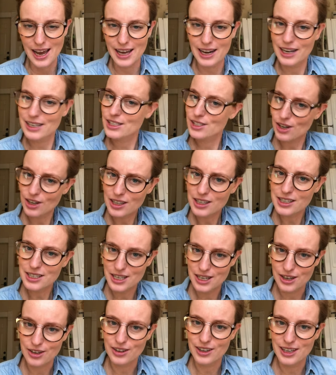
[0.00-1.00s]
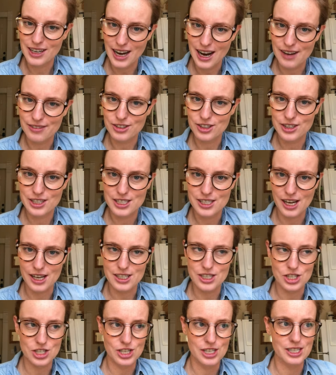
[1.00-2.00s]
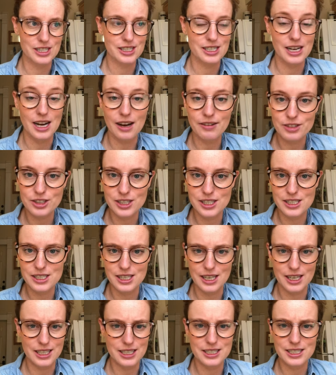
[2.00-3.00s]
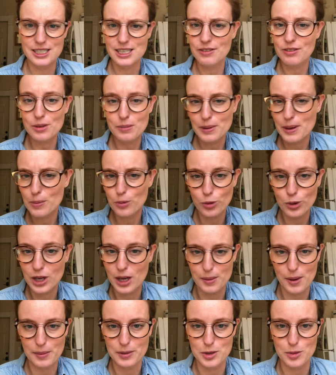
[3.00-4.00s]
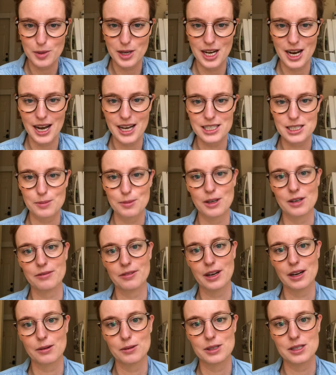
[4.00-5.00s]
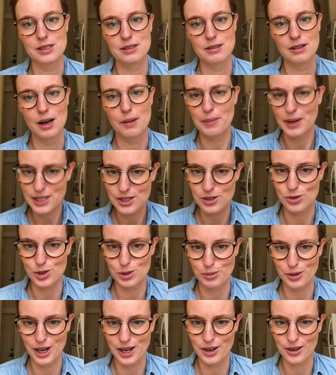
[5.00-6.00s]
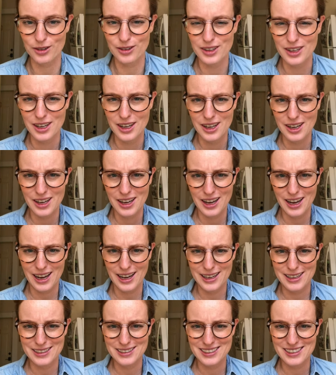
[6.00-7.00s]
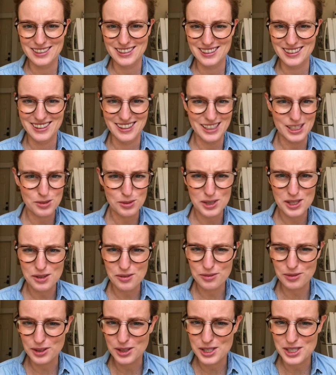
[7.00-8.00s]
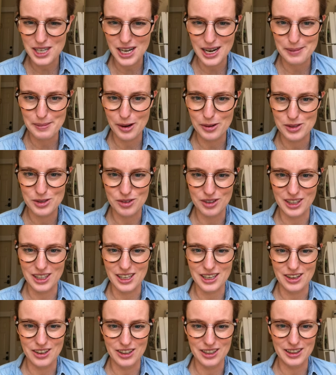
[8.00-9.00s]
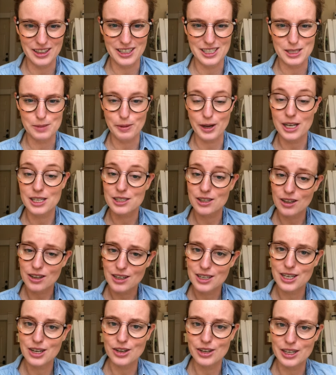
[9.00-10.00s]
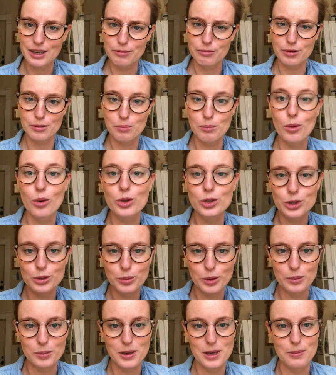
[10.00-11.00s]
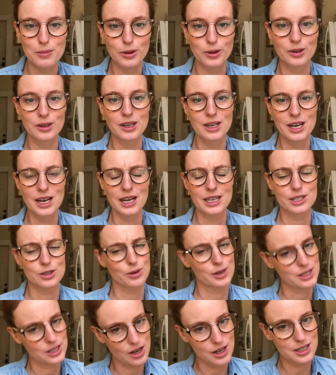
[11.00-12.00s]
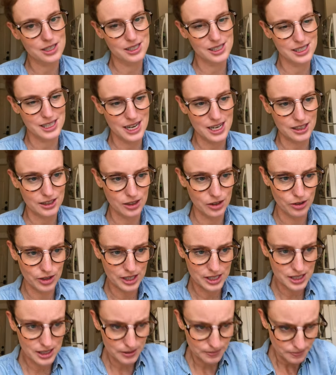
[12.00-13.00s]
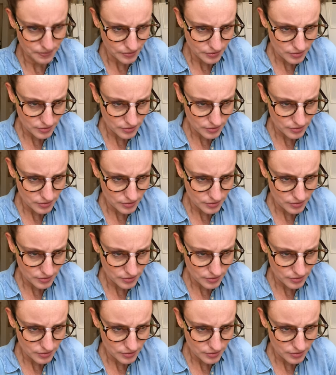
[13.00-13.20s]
And I started hearing after these auditions and after these gigs, different people would come up to me and ask me if I was a mezzo-soprano. And this was the first time I was really hearing this, but I started hearing it from multiple people. And so I started to take notice.